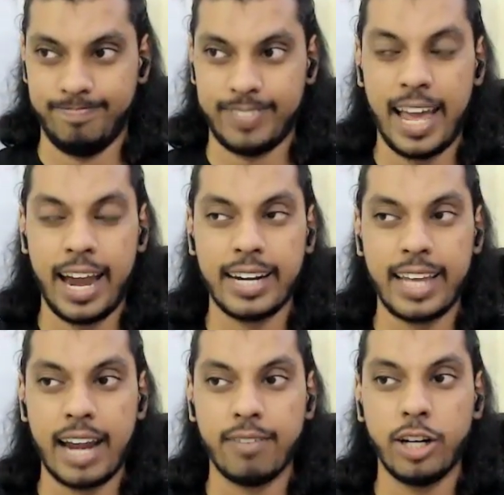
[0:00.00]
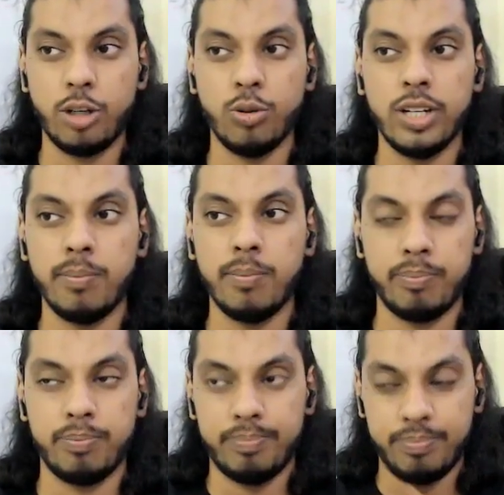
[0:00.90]
I had Canva 2D
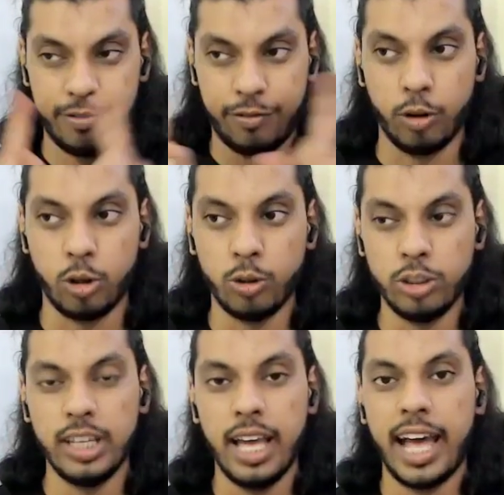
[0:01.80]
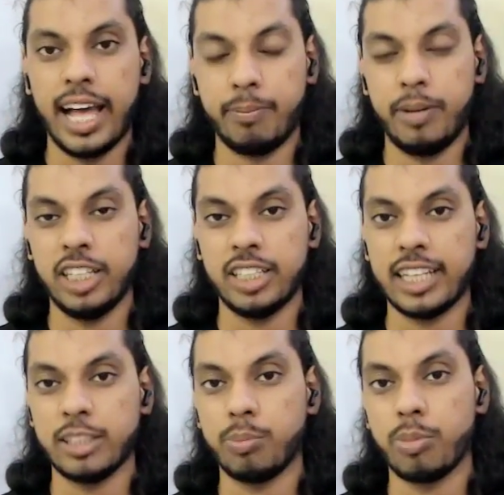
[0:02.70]
photos placed
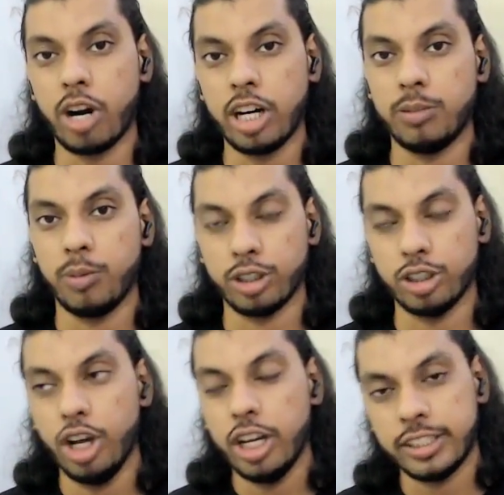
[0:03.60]
as a product box,